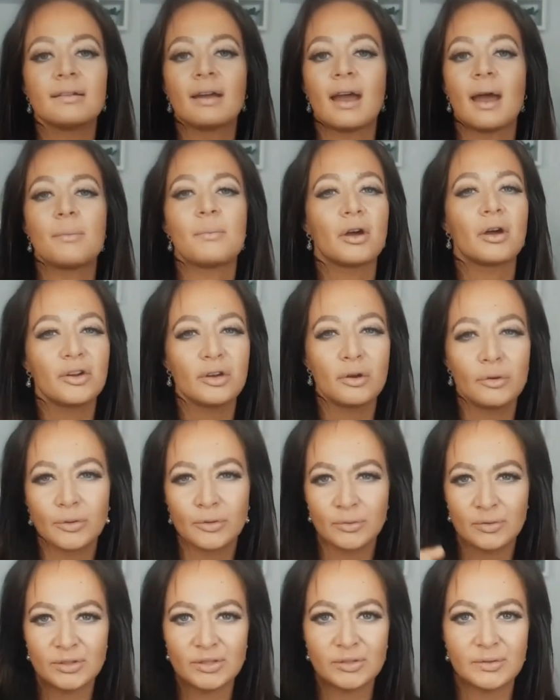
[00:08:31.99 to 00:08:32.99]
I'm not going to go
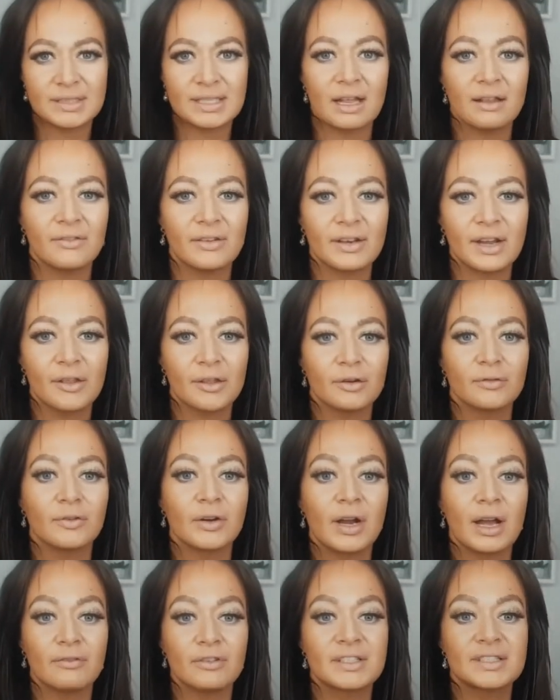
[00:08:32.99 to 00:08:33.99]
through and do self and other
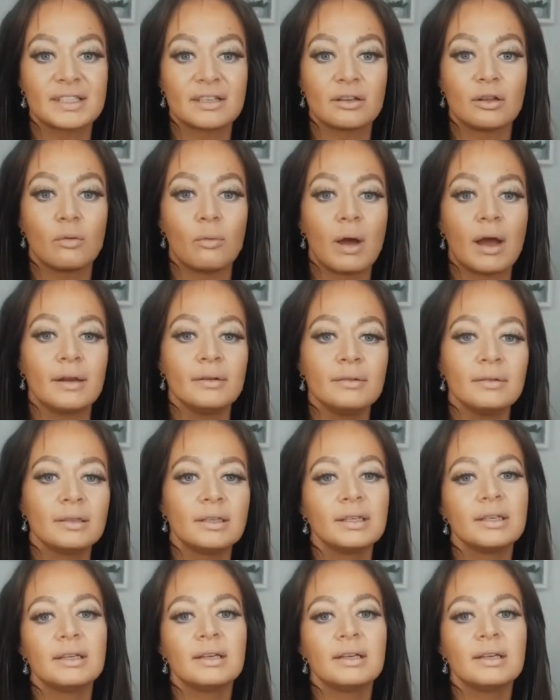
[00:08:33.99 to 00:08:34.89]
for every single one.